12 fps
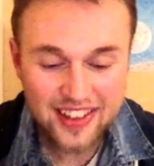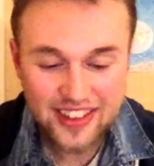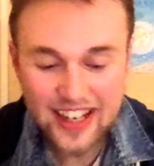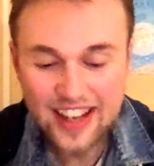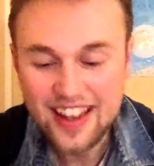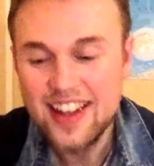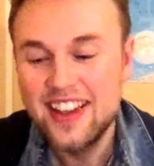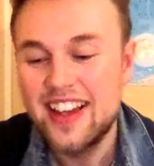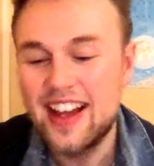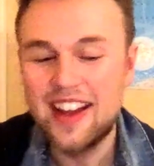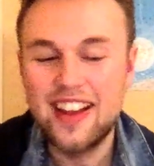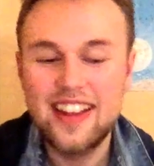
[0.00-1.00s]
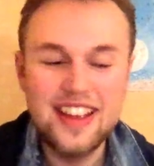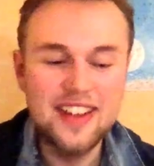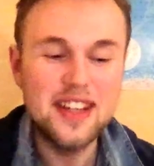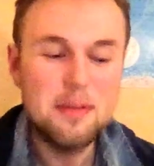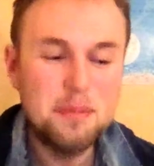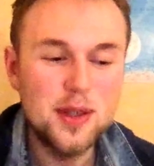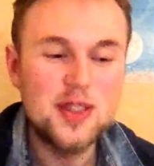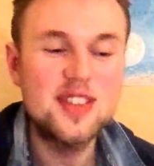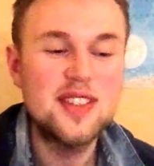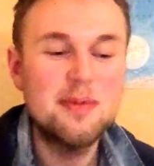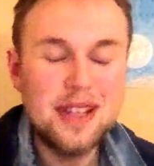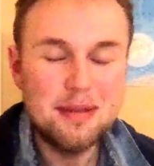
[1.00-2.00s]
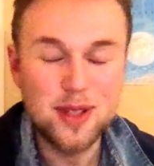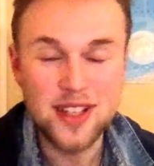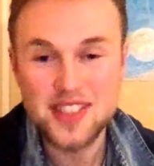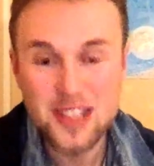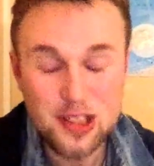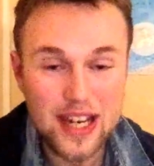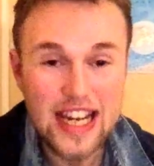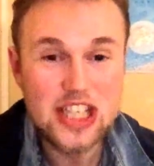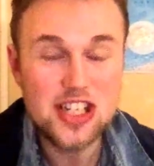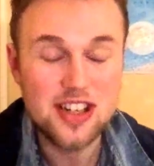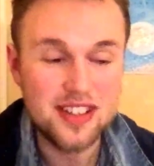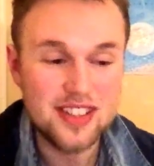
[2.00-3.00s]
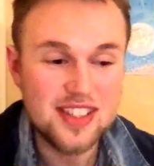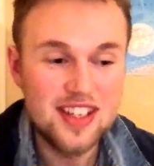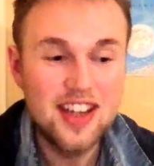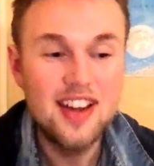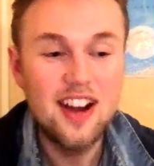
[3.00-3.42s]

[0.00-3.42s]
they uh, they put people in situations